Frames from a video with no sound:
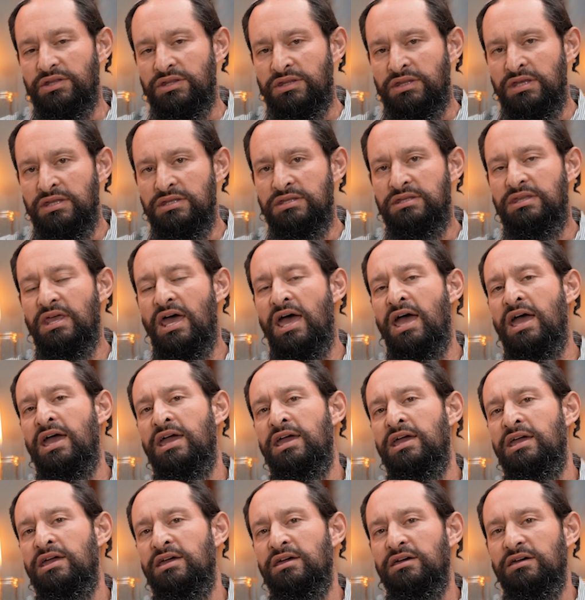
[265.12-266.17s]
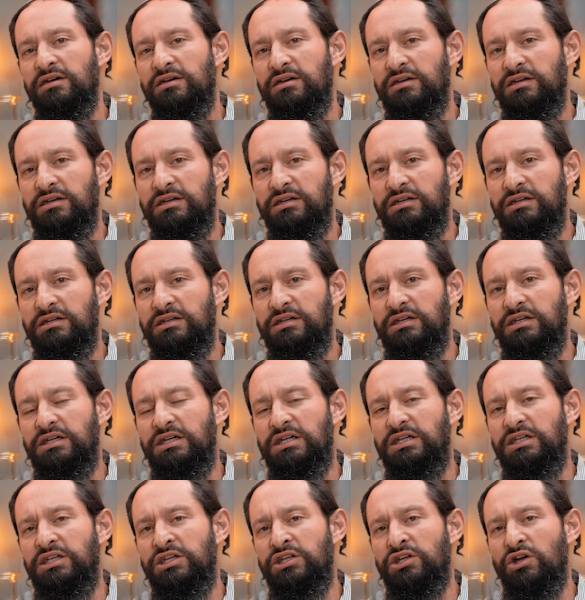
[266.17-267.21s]
today,
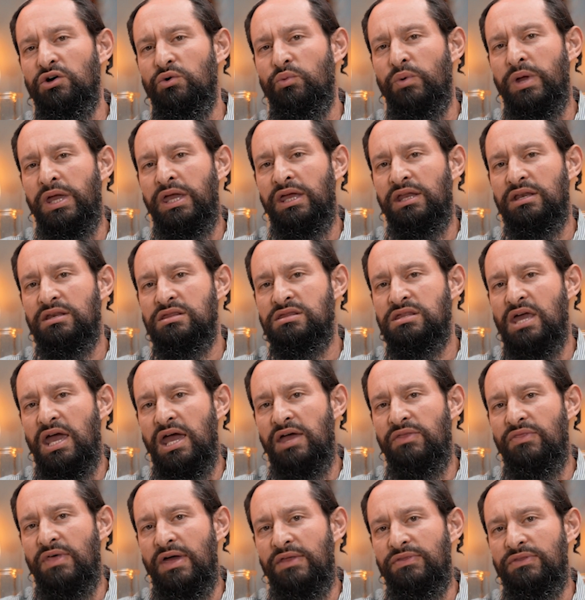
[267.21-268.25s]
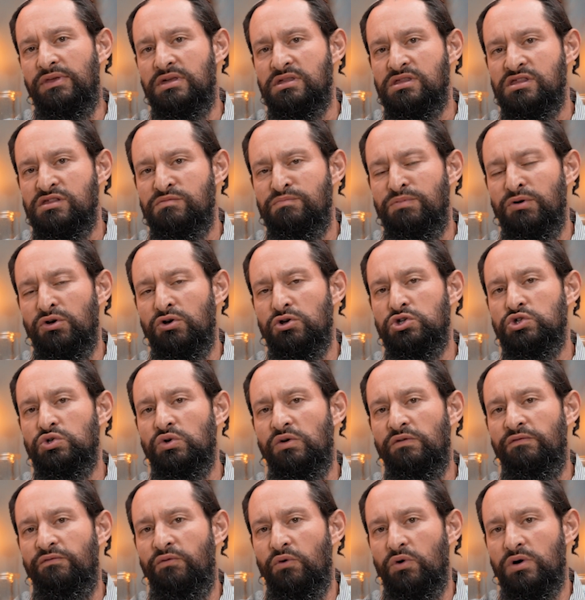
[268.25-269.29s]
we can say that these
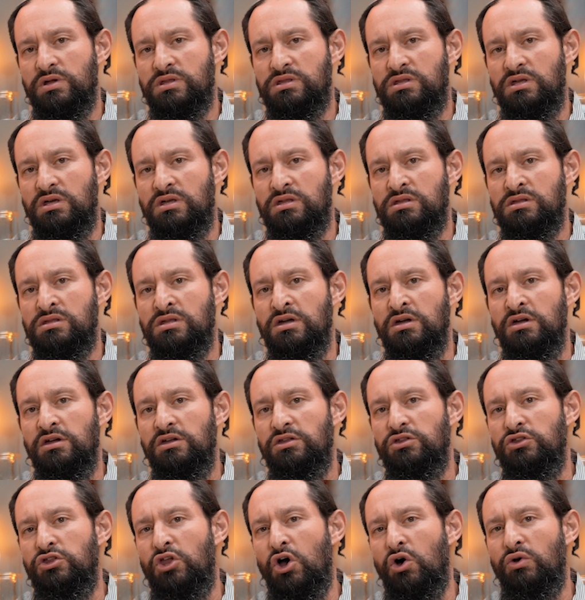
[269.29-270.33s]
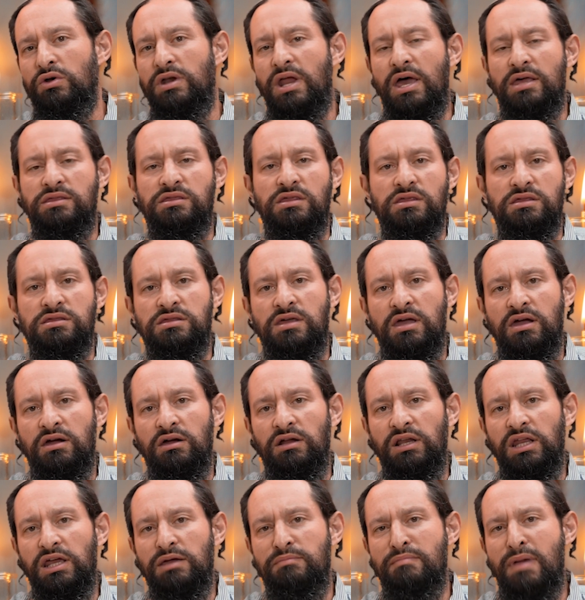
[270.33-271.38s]
spiritual forces don't
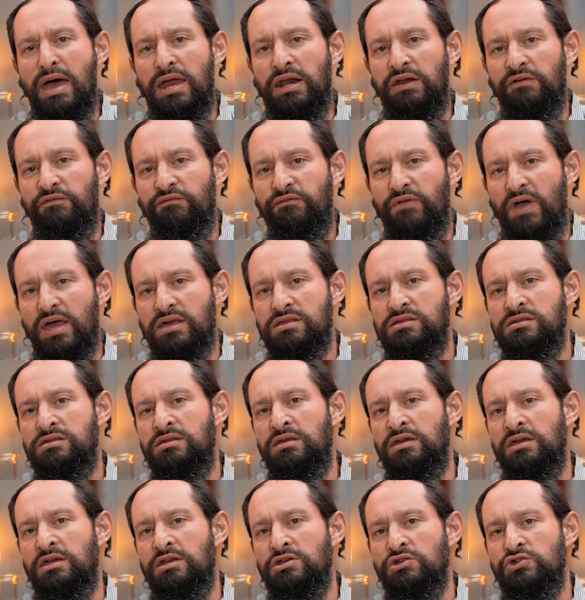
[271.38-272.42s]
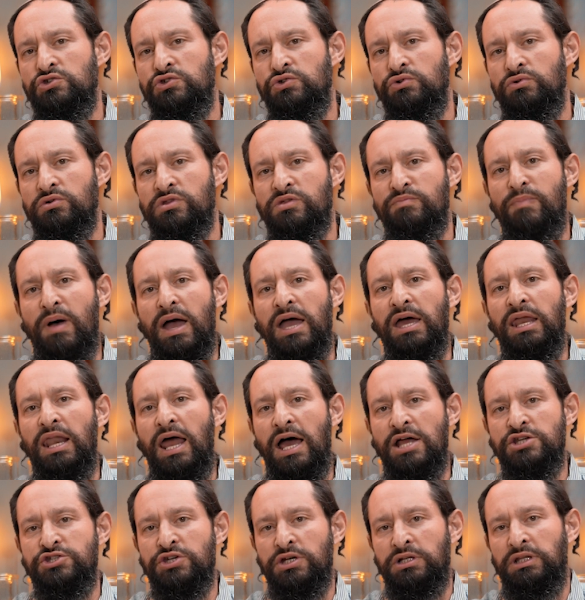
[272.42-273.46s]
necessarily manifest in Jews
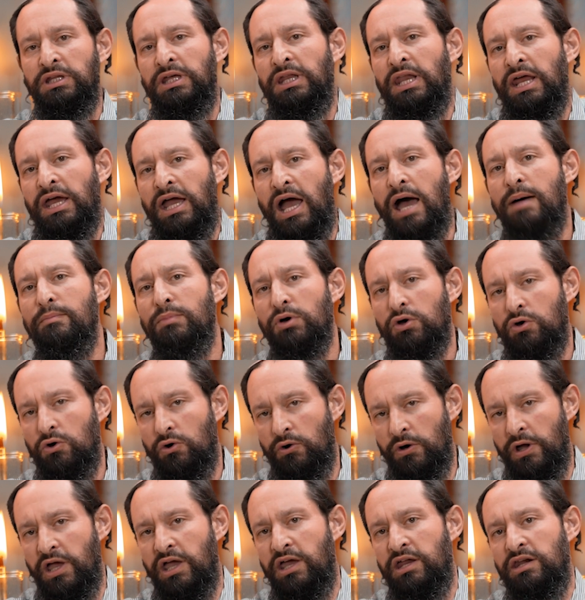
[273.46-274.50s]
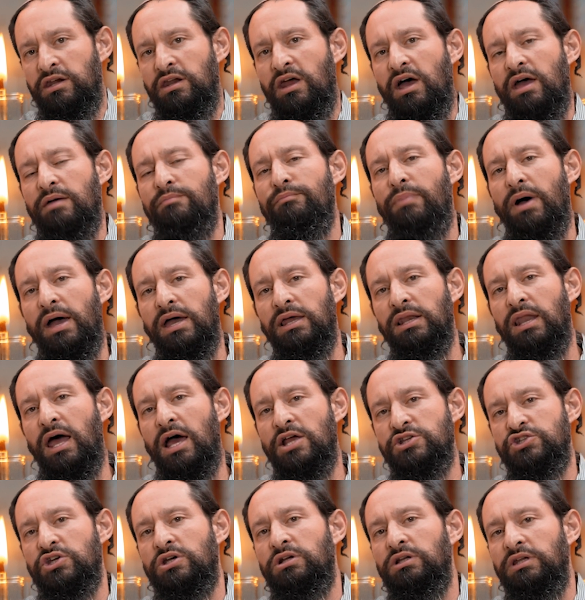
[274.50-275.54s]
biologically. Like, I'm a Kohen, I'm
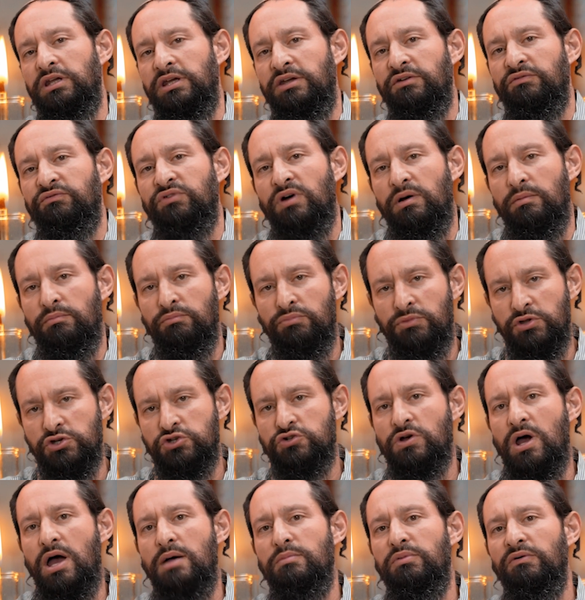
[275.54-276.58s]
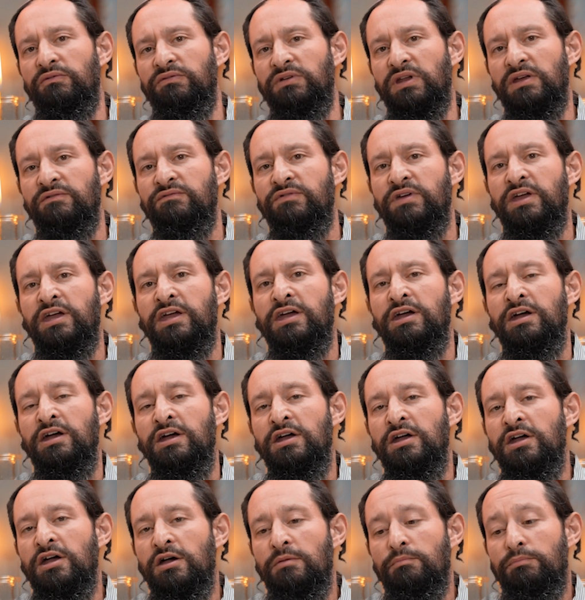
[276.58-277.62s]
biologically from the tribe of Levi,
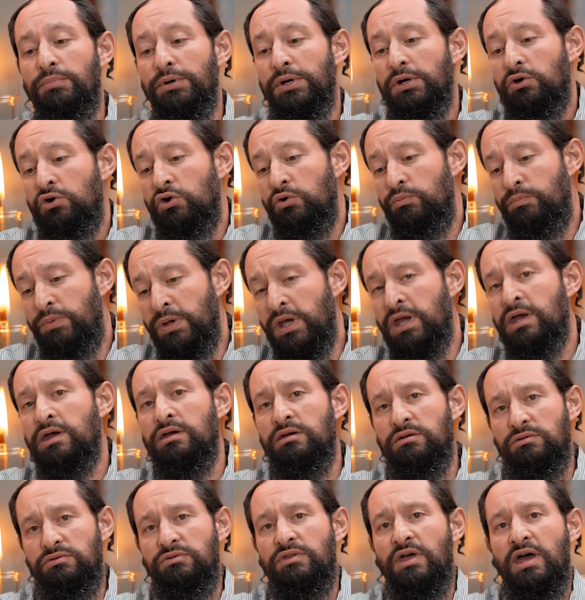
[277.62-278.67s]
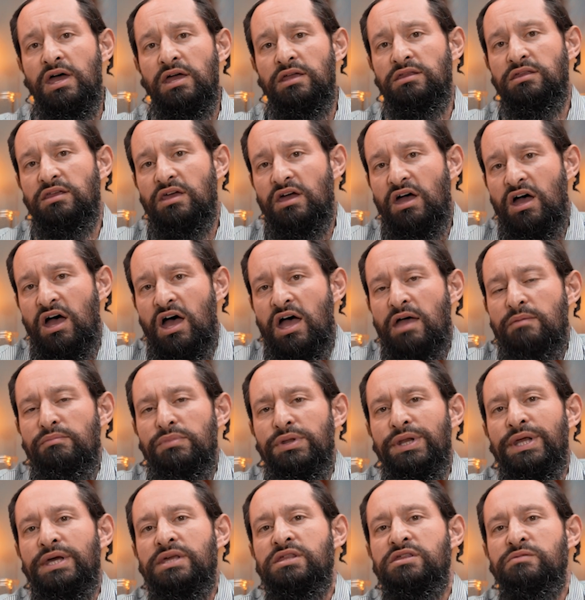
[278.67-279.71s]
but it could be that I'm
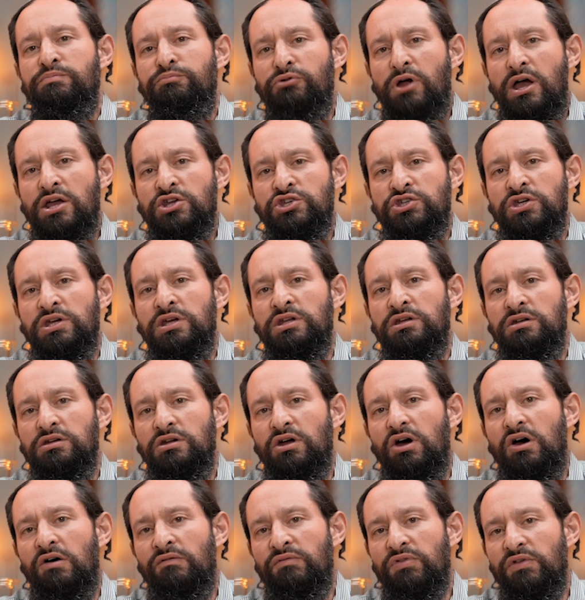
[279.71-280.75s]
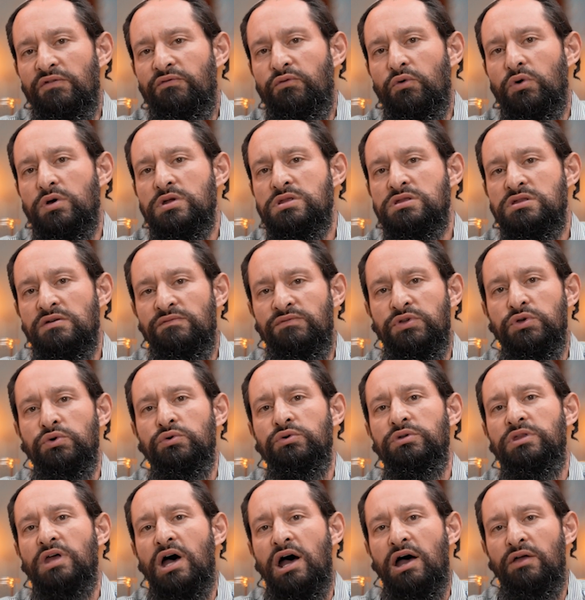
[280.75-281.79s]
an expression of the force of
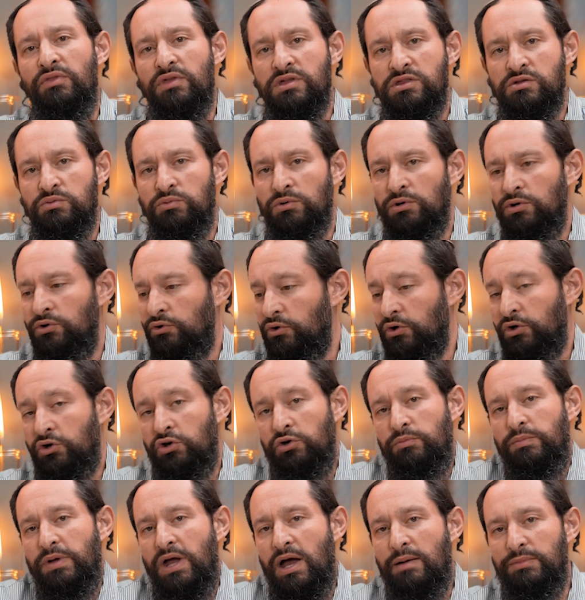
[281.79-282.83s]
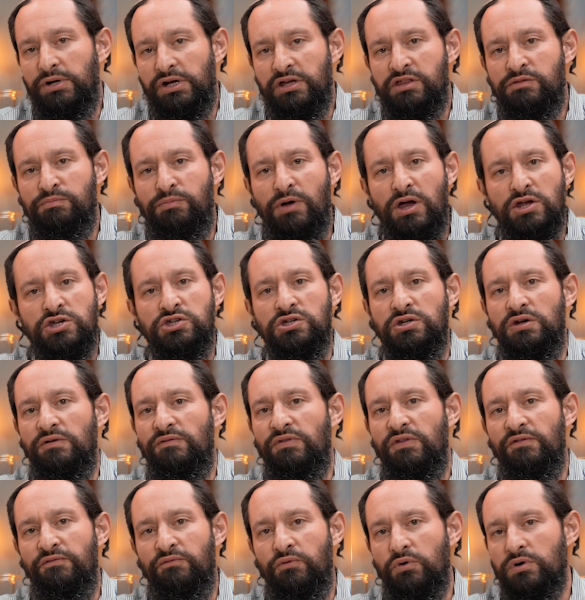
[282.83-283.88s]
Yehuda in this world, or it could be I'm an expression
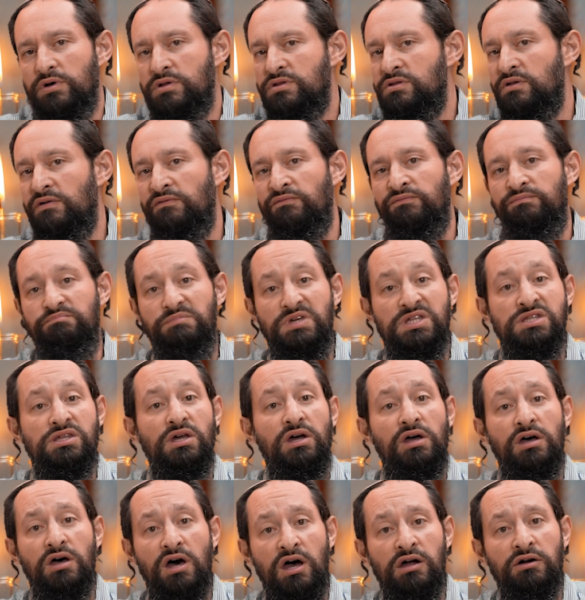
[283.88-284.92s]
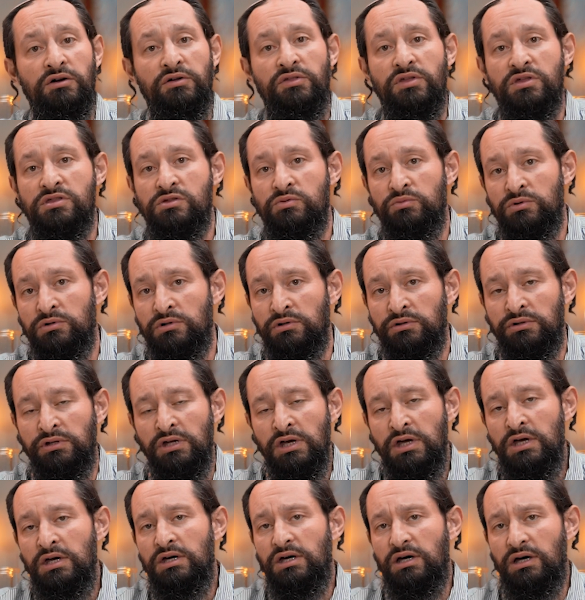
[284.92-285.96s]
of the force of Yisachar in this world.
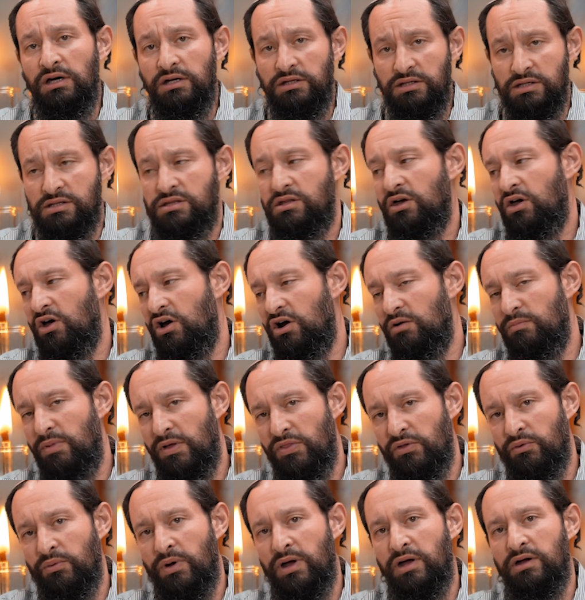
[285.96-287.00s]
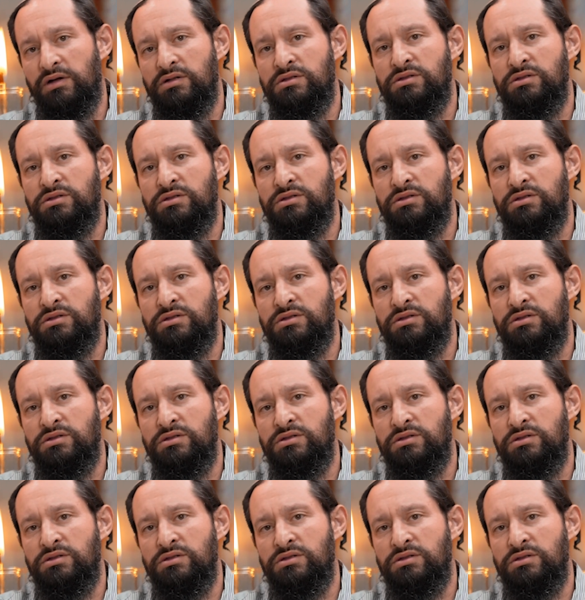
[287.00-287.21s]
Yisachar, by the way,